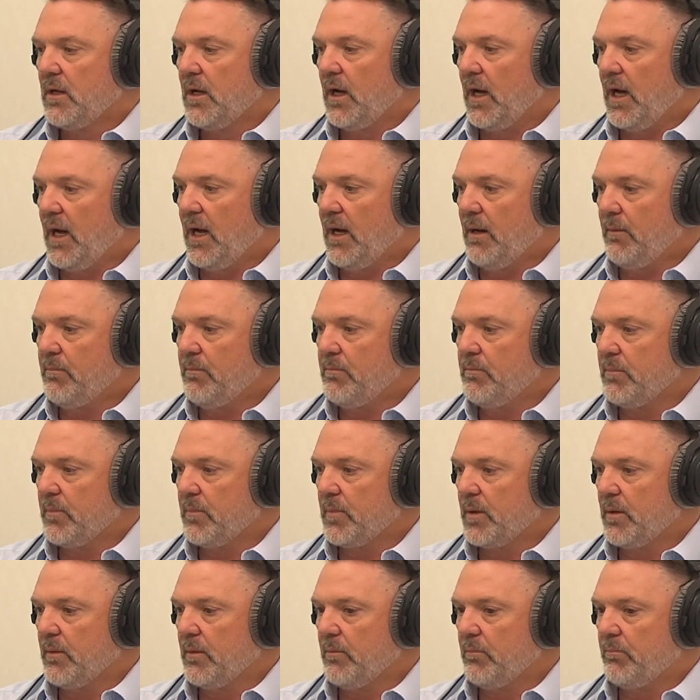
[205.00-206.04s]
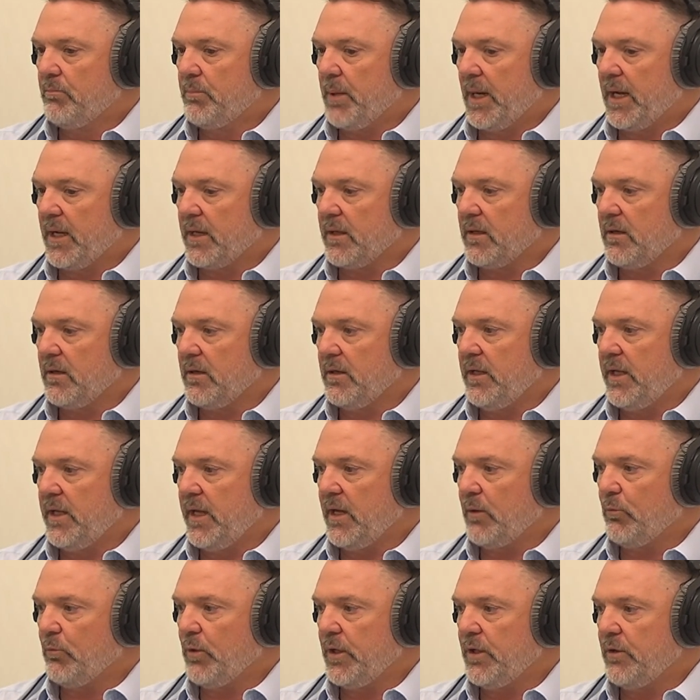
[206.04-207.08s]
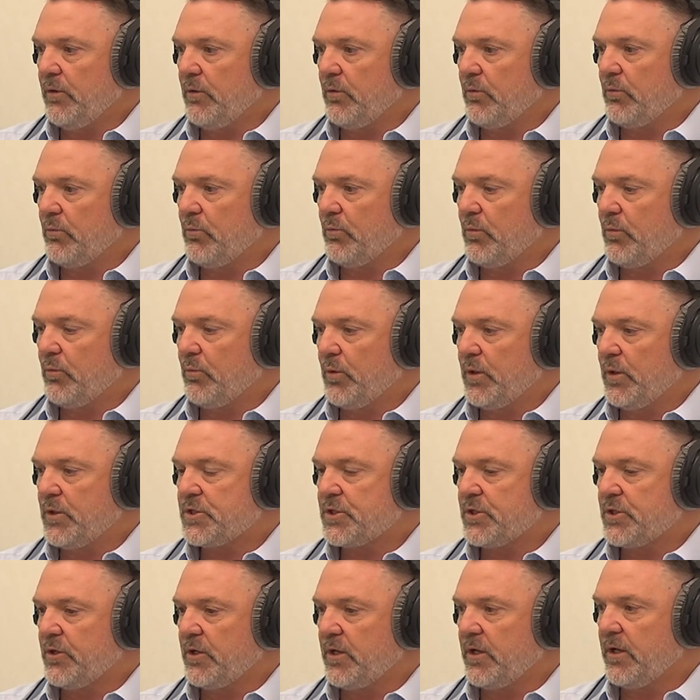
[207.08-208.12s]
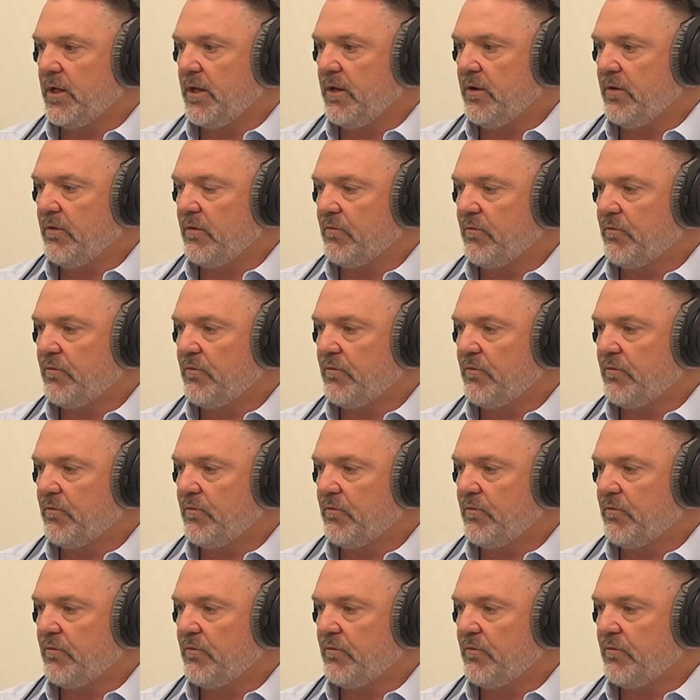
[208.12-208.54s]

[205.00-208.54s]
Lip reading: But yeah, we certainly,